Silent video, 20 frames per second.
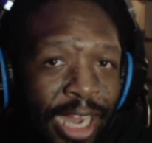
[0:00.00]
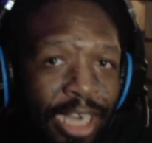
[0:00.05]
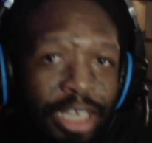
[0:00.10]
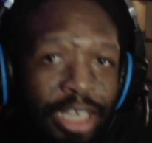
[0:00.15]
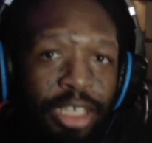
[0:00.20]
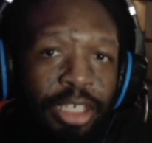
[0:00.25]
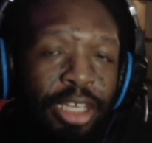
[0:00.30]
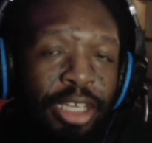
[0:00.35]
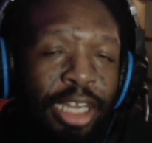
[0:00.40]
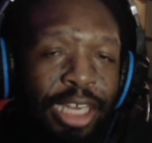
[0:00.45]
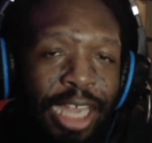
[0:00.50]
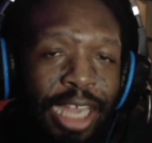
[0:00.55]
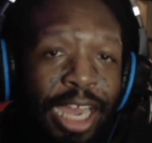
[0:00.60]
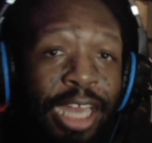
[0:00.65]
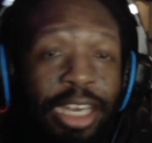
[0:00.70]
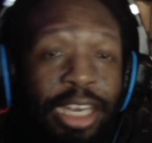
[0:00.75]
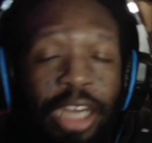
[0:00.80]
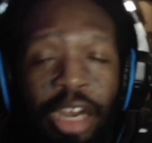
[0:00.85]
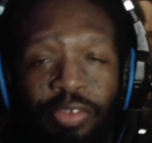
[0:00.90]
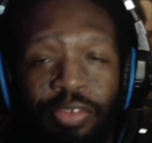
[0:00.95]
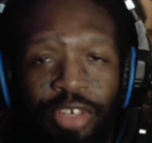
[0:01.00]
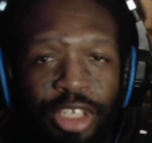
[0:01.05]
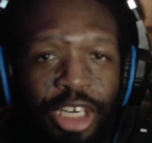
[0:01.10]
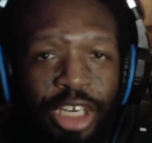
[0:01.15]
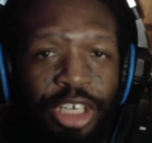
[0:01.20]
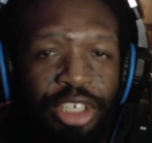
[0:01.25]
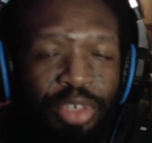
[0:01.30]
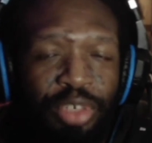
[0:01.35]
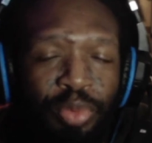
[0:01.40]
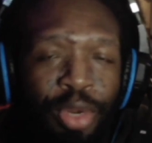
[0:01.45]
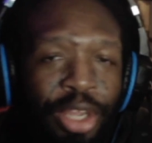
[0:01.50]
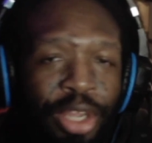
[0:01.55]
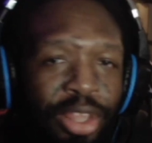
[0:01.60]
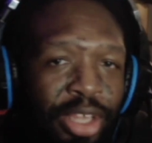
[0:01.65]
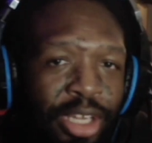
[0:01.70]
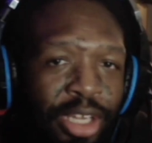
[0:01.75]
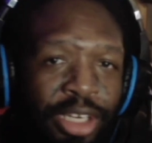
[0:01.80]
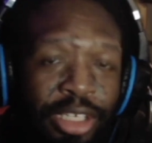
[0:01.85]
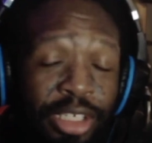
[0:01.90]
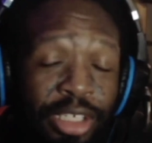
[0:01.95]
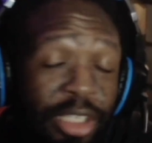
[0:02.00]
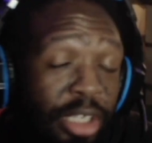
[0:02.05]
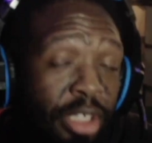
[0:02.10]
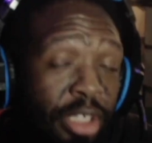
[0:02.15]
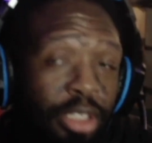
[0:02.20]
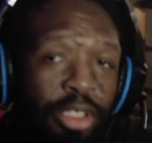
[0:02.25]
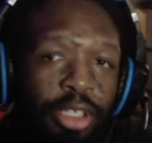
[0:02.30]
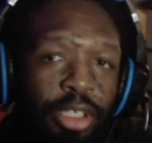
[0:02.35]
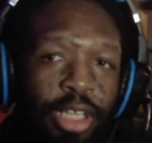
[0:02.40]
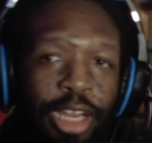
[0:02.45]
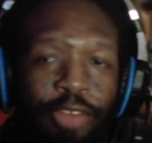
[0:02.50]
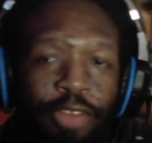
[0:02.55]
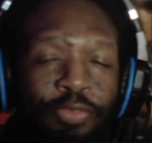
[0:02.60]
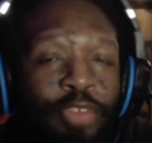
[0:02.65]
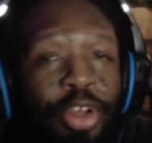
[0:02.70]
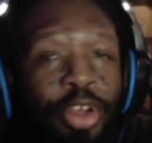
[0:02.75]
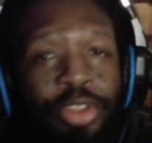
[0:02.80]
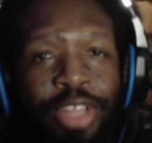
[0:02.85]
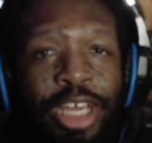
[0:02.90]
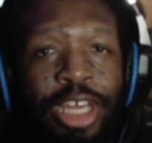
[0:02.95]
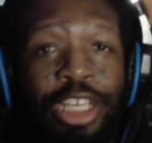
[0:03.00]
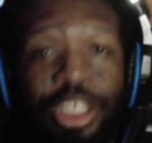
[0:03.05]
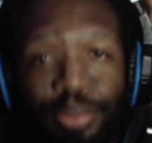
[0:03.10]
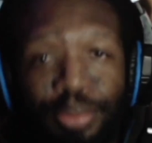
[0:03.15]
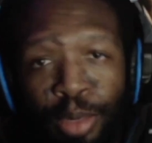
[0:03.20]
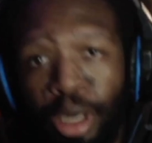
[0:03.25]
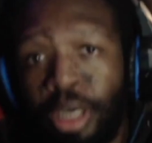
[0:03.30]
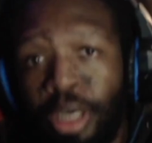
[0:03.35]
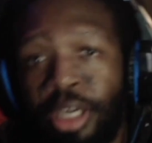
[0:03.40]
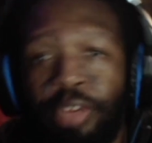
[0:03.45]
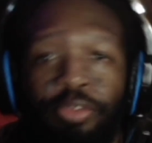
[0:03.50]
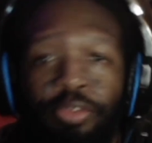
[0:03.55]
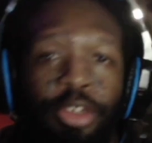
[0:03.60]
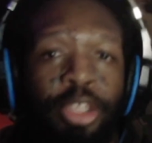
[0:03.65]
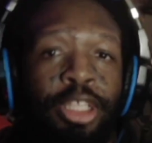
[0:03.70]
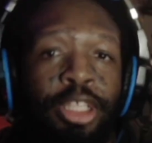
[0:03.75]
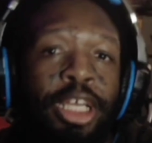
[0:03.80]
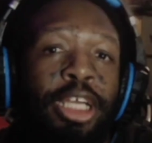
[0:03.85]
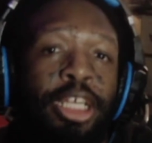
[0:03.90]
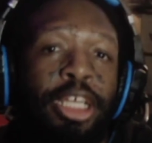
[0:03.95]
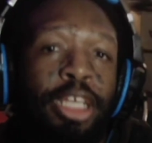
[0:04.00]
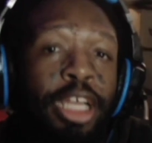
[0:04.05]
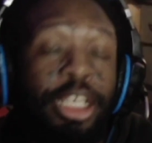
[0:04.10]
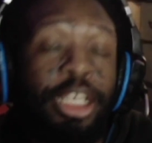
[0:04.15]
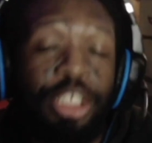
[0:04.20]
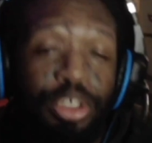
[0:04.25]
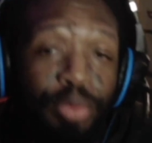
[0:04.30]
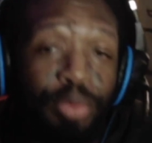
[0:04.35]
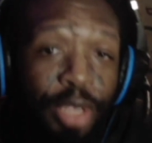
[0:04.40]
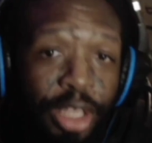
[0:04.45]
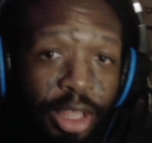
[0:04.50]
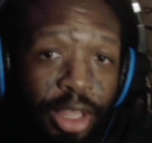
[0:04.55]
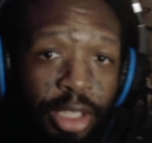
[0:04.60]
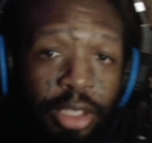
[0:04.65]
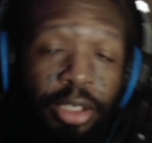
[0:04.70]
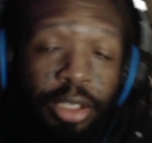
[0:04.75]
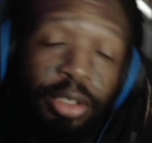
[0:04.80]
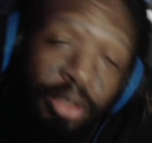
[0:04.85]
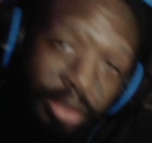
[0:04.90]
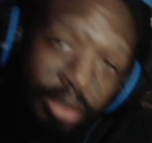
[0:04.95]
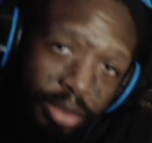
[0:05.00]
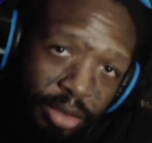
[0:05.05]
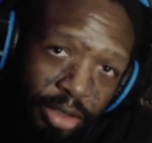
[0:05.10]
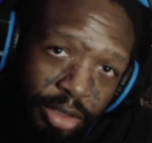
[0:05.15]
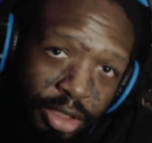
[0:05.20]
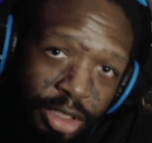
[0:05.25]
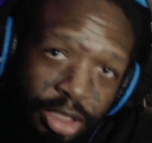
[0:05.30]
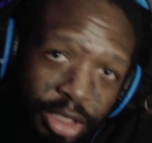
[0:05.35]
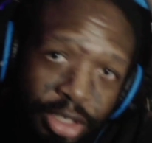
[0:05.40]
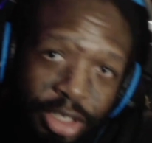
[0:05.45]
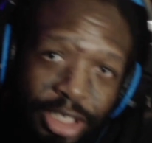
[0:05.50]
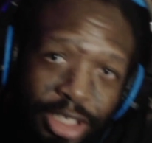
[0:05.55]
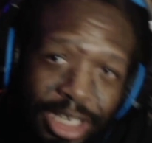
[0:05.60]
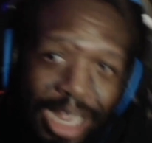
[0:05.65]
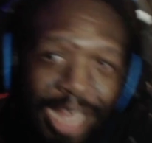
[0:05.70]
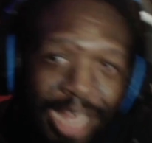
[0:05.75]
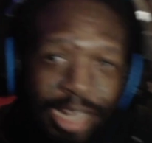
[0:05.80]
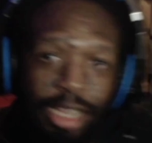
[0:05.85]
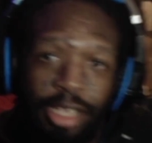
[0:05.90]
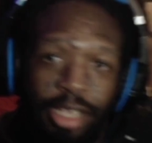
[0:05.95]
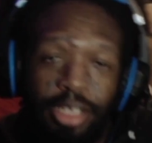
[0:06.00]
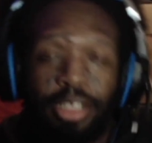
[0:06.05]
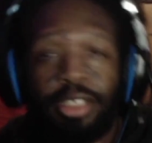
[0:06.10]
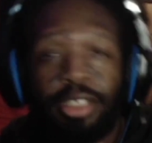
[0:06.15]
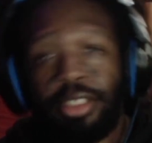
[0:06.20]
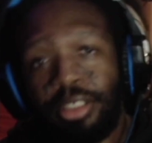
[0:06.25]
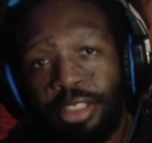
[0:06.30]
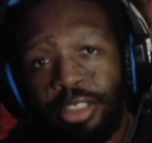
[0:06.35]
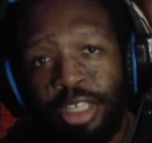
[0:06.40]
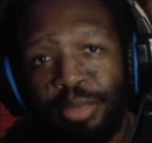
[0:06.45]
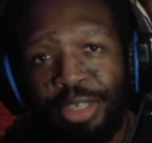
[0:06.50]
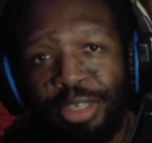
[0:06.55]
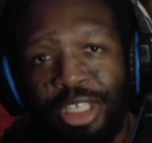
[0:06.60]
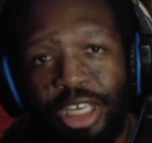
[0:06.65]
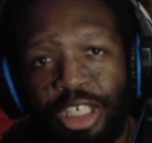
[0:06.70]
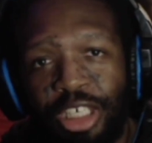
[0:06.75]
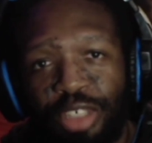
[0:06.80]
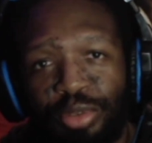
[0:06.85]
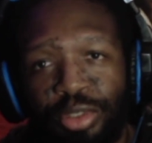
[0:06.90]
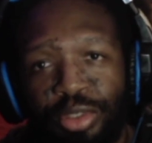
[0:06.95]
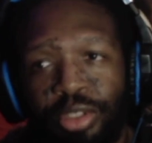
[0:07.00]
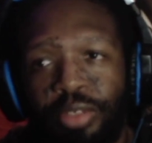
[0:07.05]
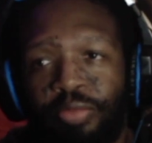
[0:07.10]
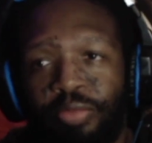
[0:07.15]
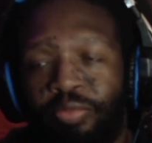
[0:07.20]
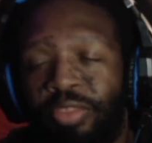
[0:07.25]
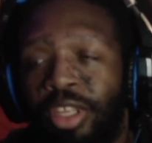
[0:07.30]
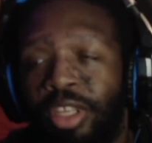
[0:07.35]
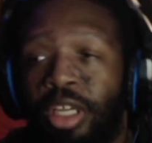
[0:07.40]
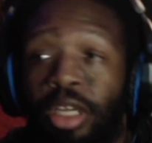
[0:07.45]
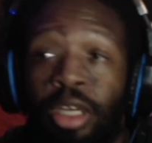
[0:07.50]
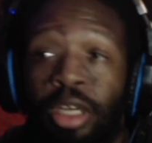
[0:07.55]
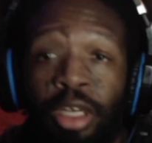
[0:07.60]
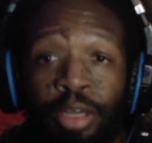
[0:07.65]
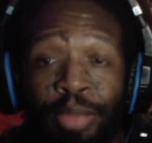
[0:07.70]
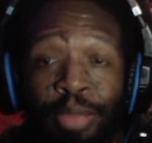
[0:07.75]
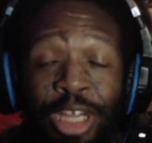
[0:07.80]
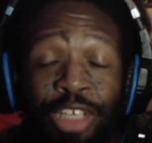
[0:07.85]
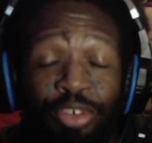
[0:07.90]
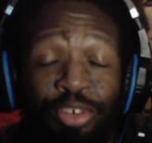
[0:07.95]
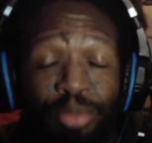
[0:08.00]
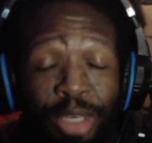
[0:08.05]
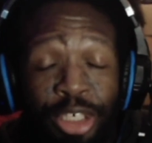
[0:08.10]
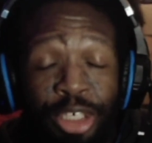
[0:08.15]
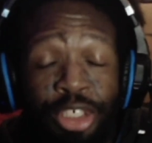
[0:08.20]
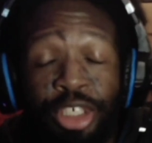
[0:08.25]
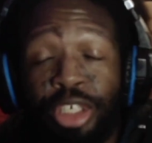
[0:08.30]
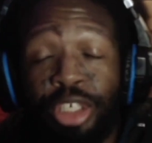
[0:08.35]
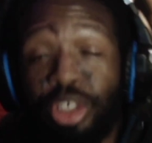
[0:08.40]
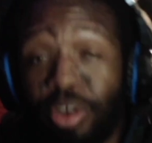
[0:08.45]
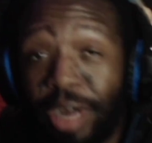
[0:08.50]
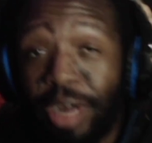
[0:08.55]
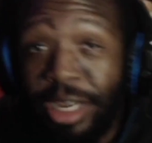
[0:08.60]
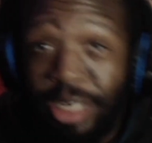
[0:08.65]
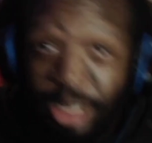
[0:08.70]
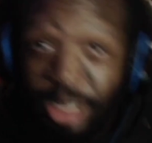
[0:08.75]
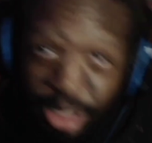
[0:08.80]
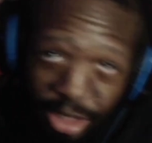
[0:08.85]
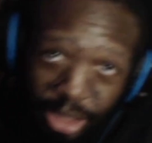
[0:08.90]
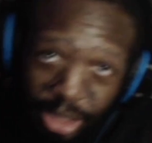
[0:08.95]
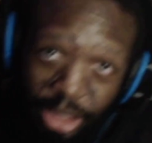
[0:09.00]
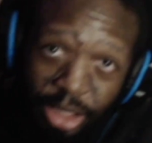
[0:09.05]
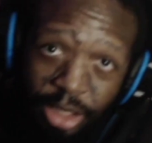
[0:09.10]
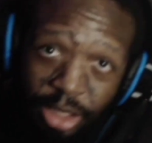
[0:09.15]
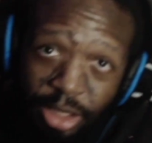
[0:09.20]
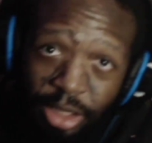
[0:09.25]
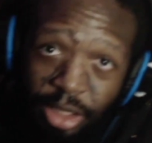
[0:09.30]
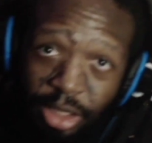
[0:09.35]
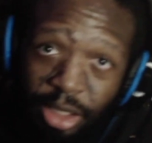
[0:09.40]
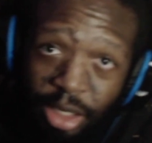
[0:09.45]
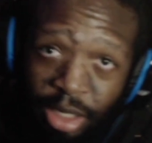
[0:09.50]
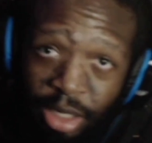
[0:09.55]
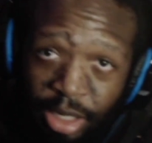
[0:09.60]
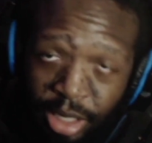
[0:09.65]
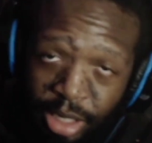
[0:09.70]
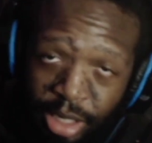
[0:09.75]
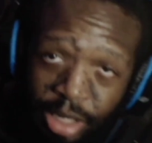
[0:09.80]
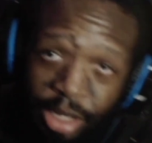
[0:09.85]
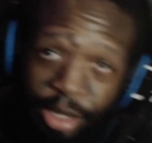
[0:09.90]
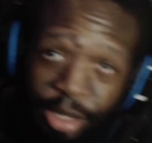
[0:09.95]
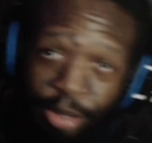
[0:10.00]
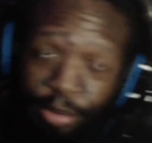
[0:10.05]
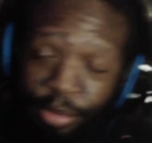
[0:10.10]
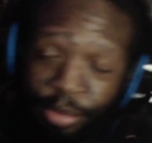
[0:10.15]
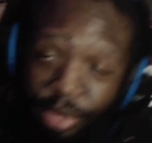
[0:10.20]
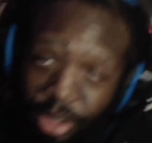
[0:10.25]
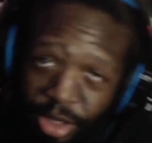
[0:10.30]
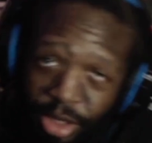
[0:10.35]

a, like, had conversation with and, like, felt that spark and felt that connection with. So there's that. Demisexual. Um, as for my gender identity, I am